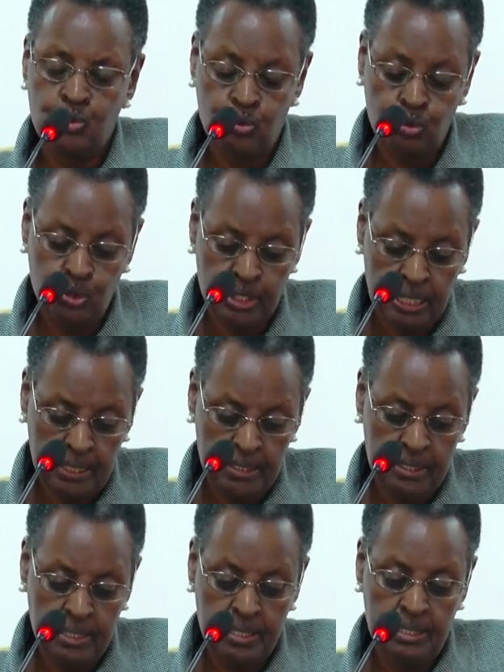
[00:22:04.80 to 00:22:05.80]
school
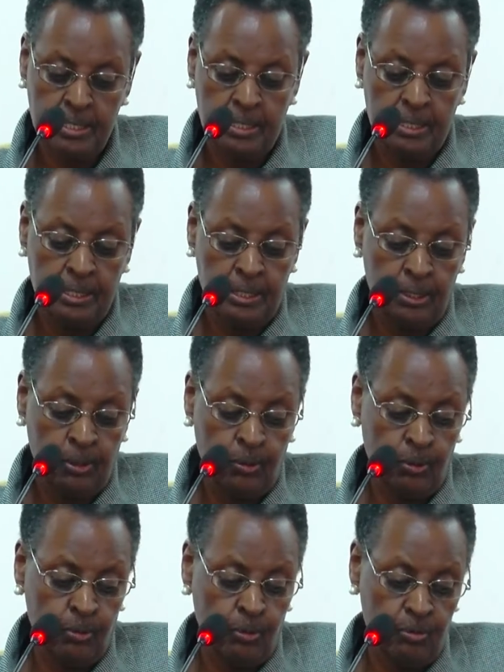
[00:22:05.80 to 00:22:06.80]
charges
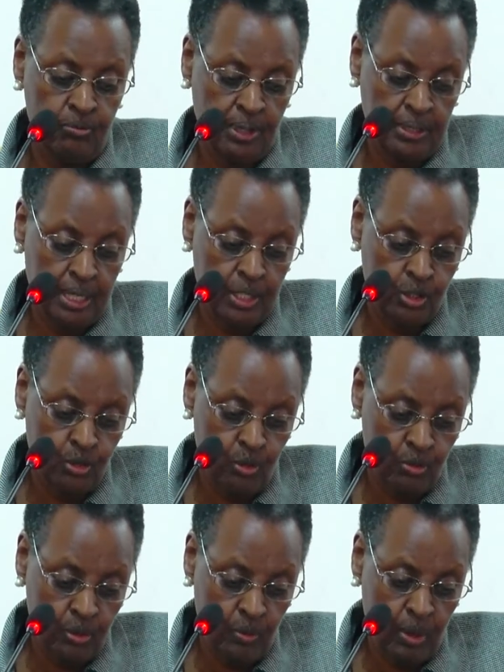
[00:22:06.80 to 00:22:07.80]
or non-financial
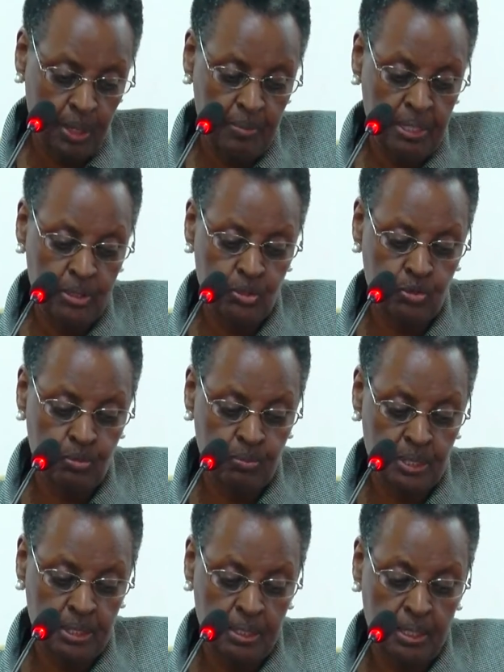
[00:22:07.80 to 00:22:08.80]
requirements to
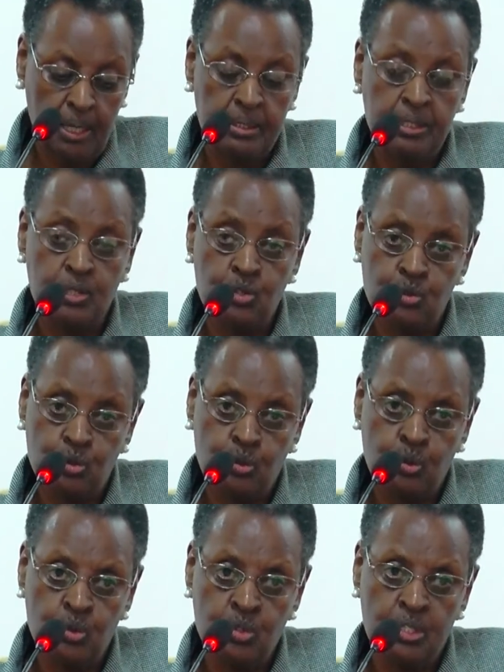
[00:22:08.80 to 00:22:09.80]
be incurred in
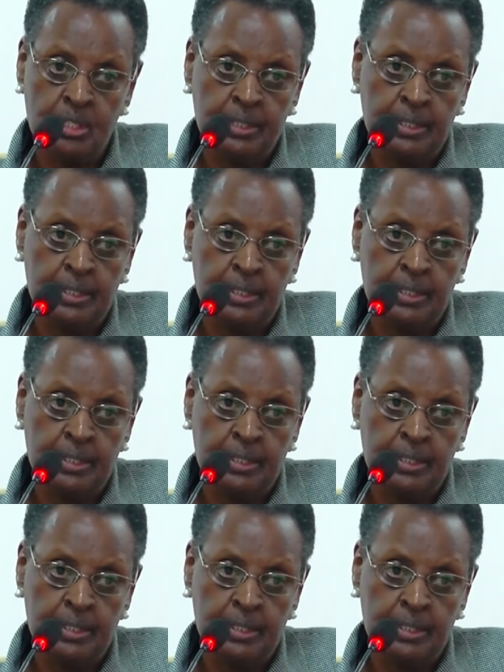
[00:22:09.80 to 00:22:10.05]
schools.